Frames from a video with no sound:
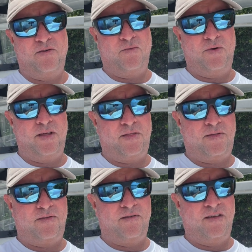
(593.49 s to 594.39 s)

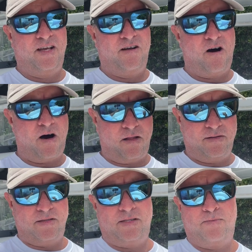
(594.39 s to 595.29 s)
With all
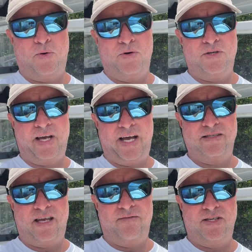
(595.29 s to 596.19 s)
of the support you guys
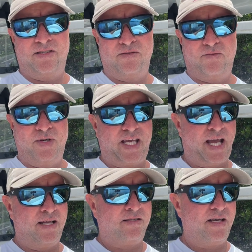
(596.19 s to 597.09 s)
give us, we
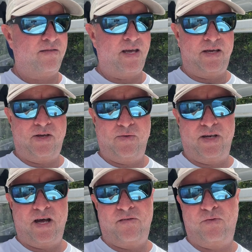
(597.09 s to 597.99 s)
can't say thank you
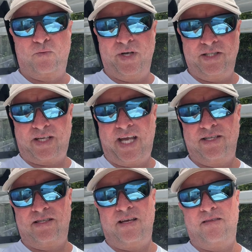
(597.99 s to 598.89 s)
enough. Rich
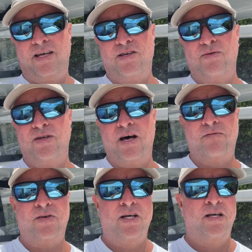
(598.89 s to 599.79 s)
can't say thank you enough.